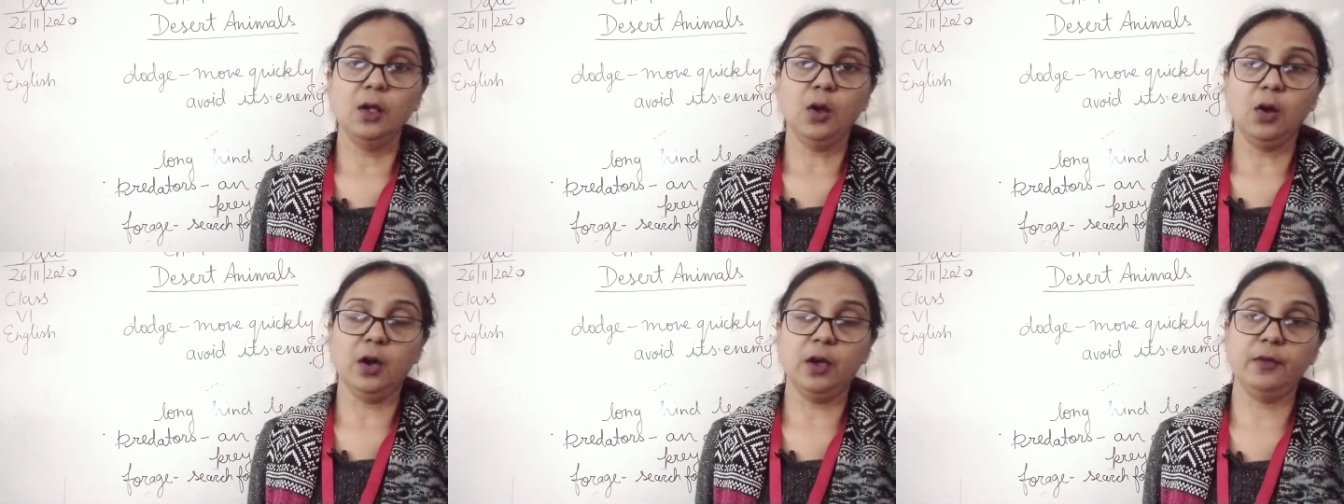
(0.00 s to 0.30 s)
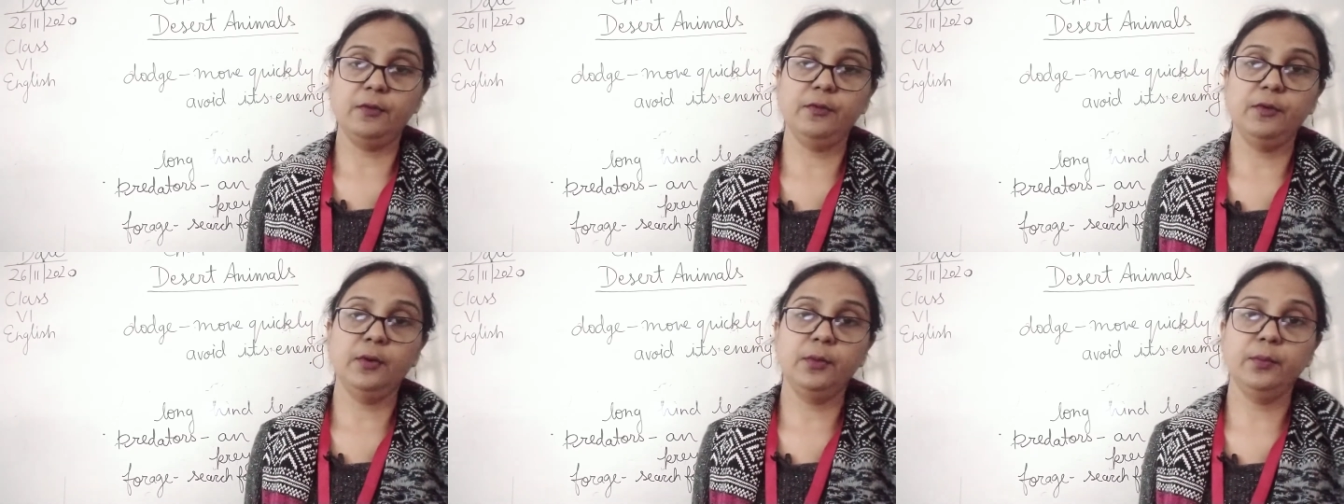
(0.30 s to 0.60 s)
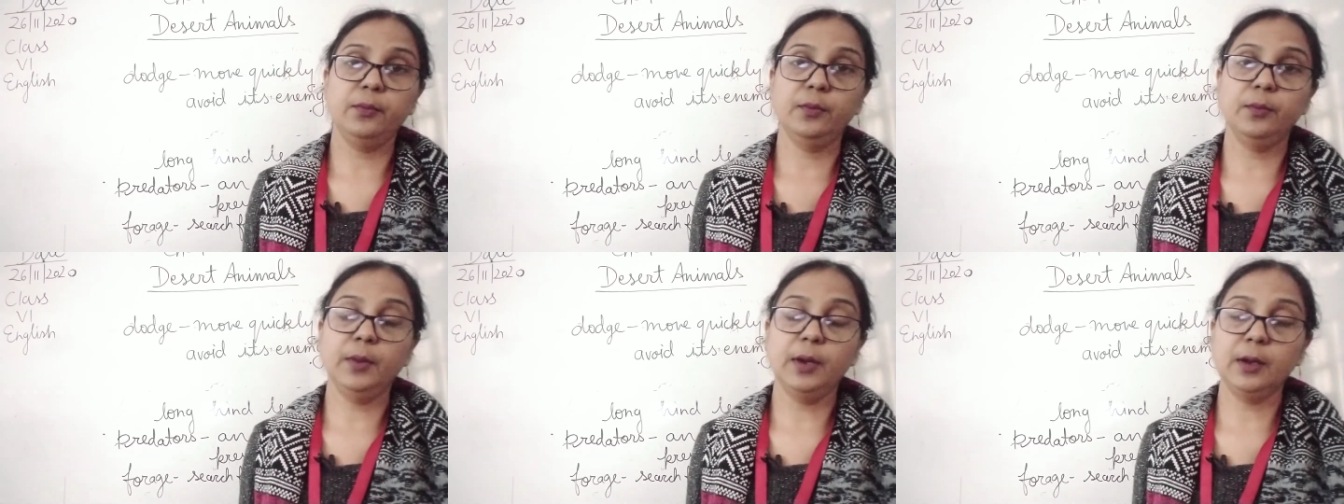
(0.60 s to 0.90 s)
or
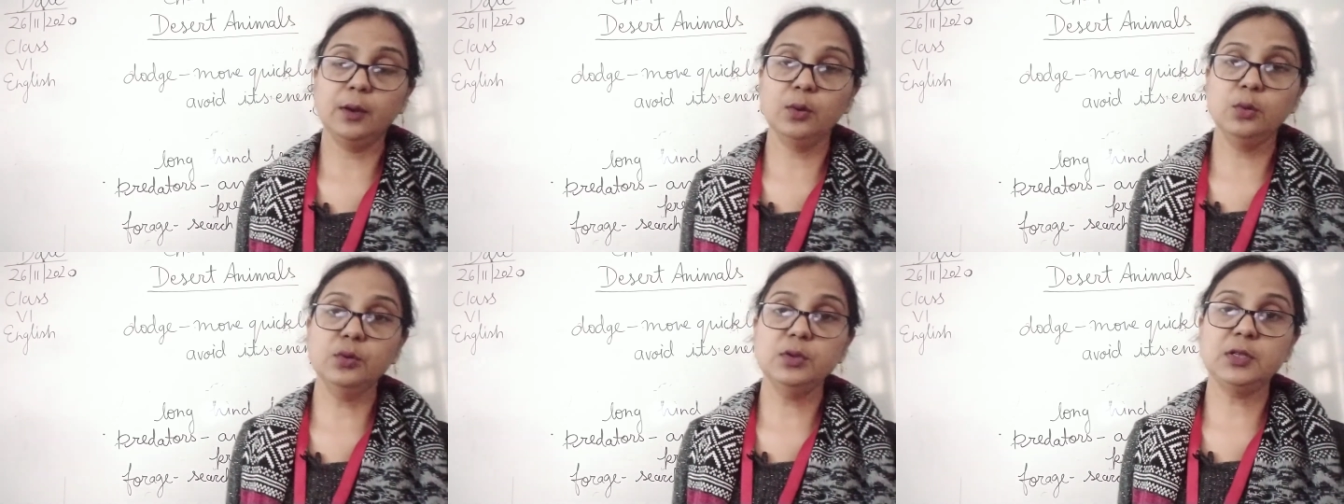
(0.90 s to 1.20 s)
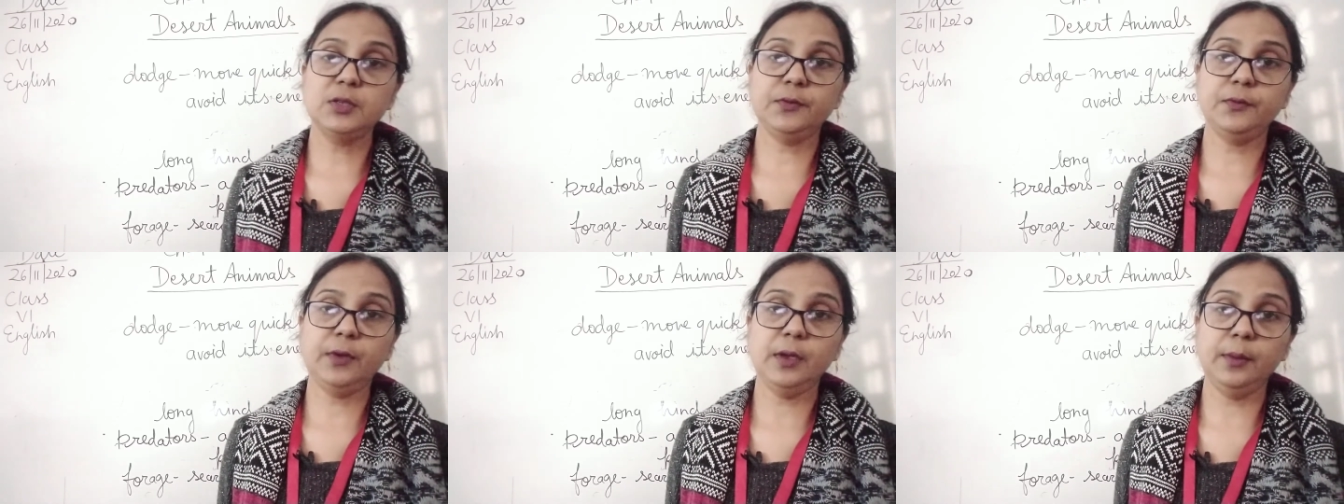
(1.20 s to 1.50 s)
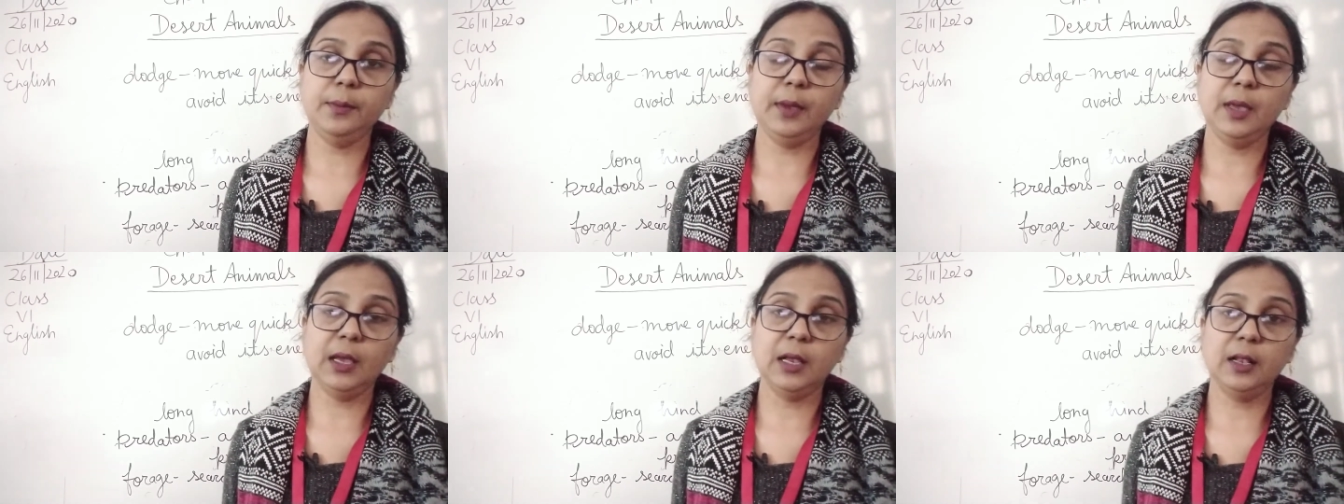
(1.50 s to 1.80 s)
mongoose
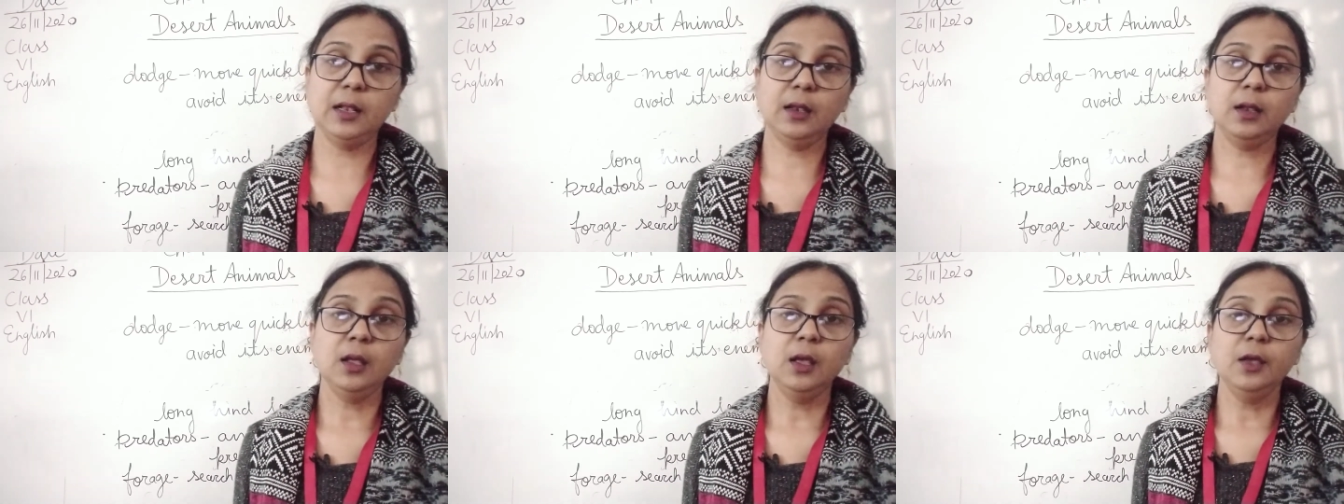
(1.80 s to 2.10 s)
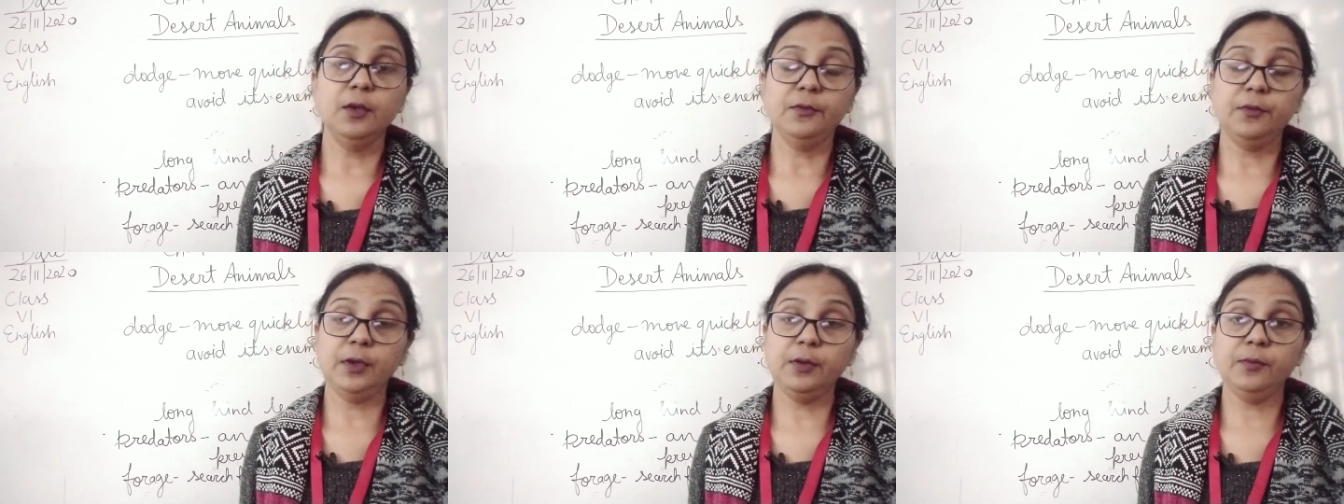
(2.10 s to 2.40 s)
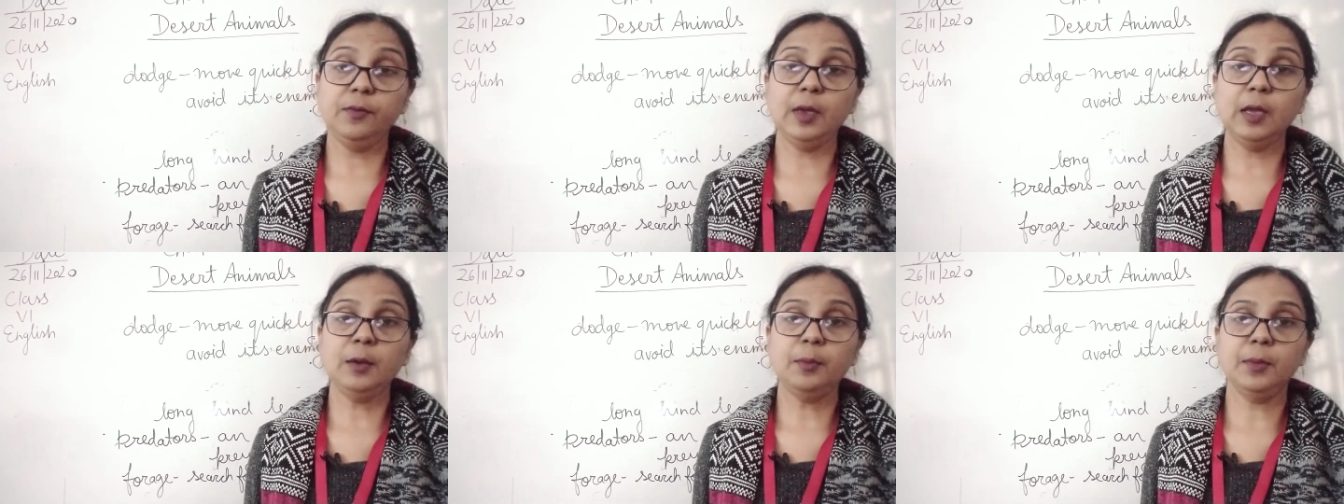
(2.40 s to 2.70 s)
female
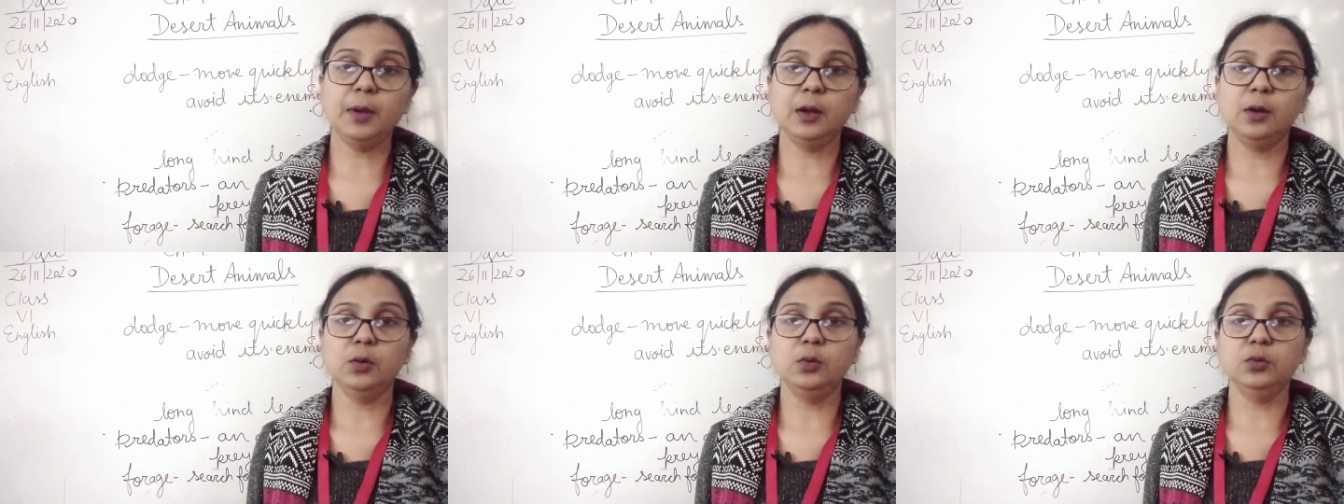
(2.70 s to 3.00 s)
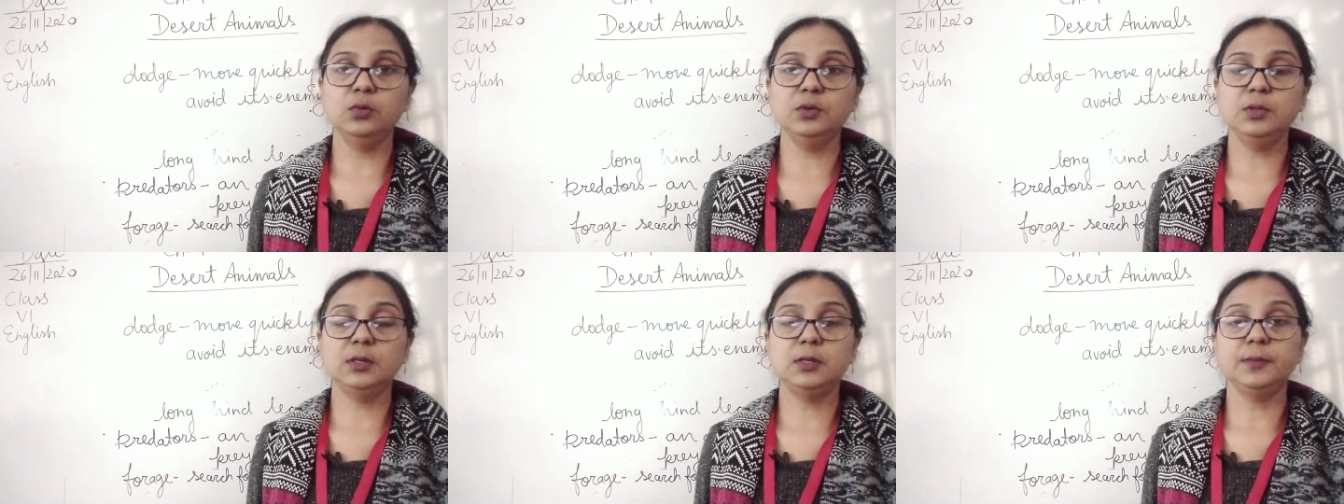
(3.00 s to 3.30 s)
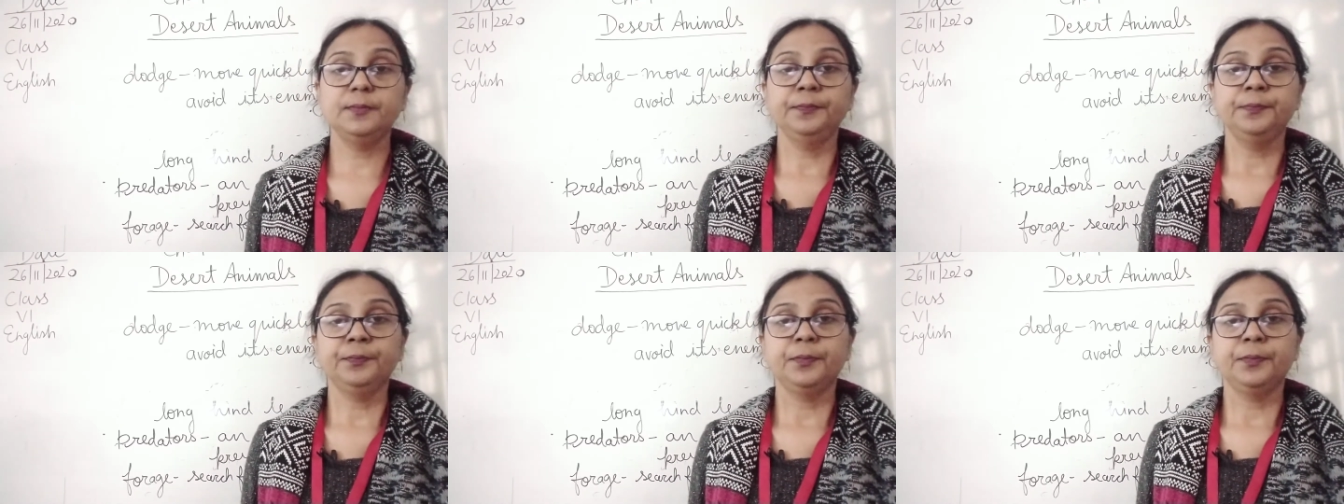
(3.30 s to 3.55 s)
mongoose